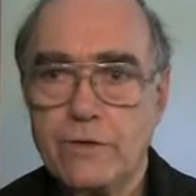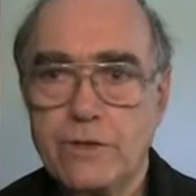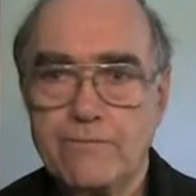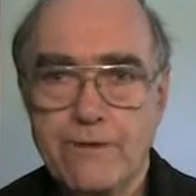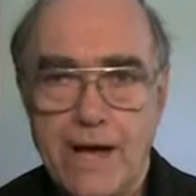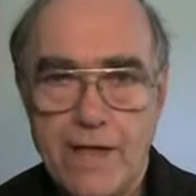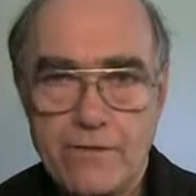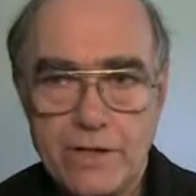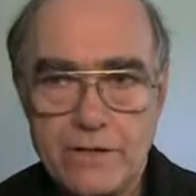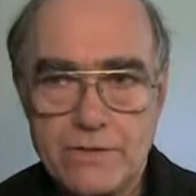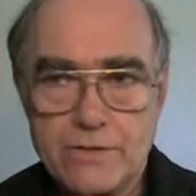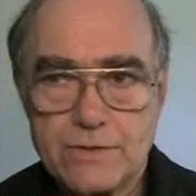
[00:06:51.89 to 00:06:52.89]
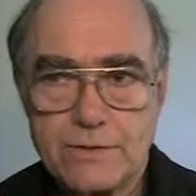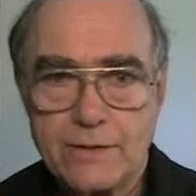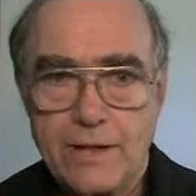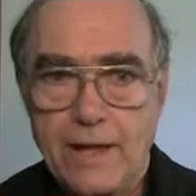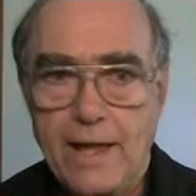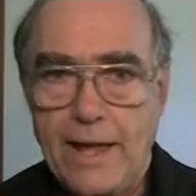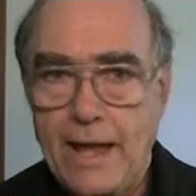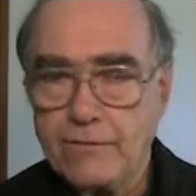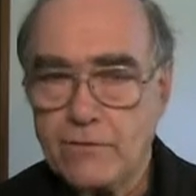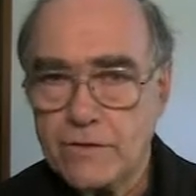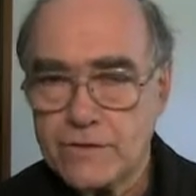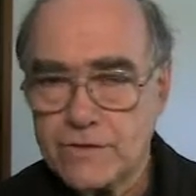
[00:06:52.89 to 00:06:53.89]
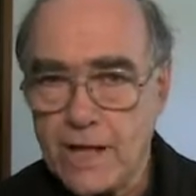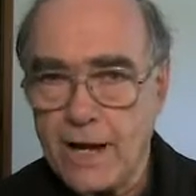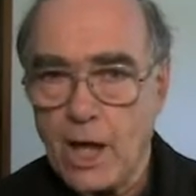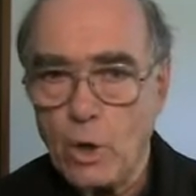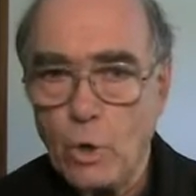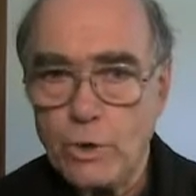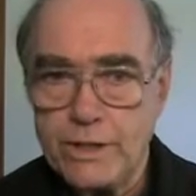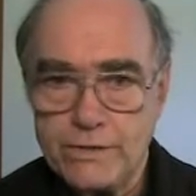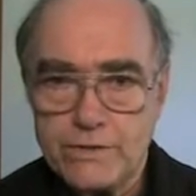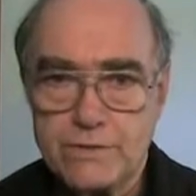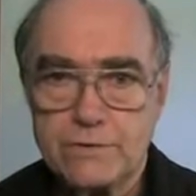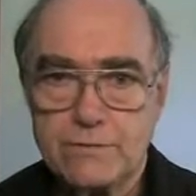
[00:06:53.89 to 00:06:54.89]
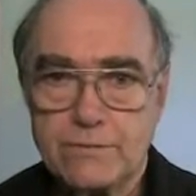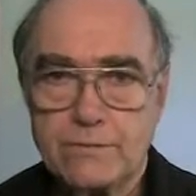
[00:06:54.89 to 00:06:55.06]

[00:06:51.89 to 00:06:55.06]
that the Father is and that the Son our Lord is.